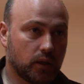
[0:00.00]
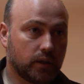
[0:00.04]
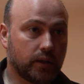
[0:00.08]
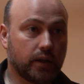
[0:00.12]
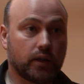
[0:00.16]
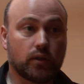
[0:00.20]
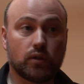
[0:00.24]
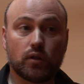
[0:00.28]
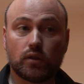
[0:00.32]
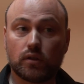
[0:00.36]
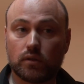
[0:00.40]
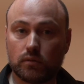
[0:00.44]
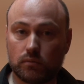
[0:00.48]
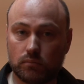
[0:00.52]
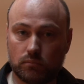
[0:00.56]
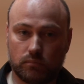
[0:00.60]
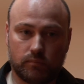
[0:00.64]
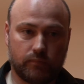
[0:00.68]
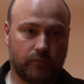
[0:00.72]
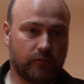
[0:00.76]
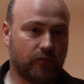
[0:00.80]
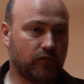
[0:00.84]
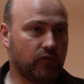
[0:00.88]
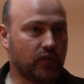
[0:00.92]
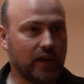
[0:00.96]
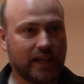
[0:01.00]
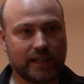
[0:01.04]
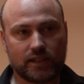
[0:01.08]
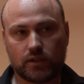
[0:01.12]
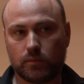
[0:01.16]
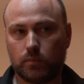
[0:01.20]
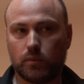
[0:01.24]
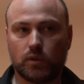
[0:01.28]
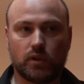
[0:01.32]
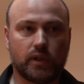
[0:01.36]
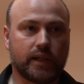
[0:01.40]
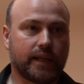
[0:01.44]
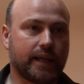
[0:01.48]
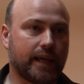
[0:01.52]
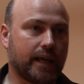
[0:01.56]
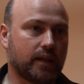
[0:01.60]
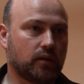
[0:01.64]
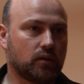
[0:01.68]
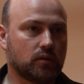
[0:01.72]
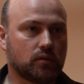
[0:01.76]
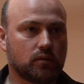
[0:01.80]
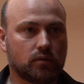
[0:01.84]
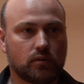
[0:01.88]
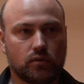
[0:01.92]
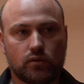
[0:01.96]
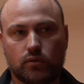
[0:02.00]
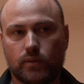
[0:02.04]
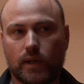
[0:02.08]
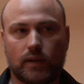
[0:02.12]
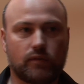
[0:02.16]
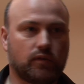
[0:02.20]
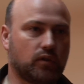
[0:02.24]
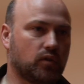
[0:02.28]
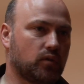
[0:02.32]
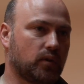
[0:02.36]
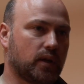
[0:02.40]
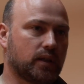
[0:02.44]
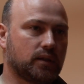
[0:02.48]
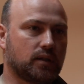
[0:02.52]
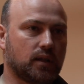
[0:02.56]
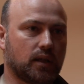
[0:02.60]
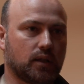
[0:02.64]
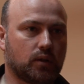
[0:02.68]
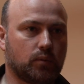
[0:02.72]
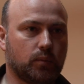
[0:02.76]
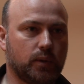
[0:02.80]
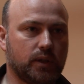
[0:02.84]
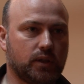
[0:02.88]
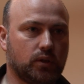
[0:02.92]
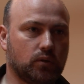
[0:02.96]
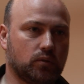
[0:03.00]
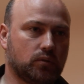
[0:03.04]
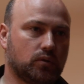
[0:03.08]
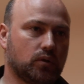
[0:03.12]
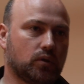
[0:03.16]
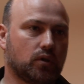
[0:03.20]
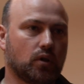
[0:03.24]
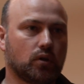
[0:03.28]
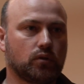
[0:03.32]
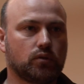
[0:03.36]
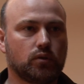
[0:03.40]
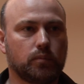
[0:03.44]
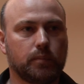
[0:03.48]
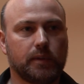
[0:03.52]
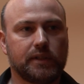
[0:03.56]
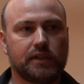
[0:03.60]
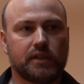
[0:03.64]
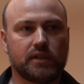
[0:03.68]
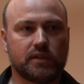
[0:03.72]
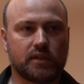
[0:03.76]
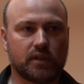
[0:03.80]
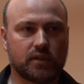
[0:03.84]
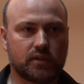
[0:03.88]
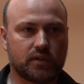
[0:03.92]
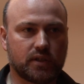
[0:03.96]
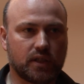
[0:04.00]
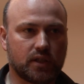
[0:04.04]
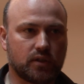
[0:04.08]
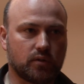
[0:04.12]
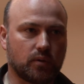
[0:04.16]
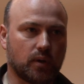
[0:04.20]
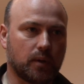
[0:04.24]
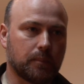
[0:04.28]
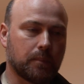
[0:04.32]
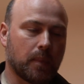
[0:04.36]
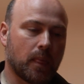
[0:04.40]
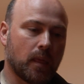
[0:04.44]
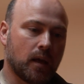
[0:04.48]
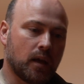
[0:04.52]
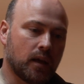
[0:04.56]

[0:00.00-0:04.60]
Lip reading: They're not flexible, they cannot travel around like we do to go to meetings, etc.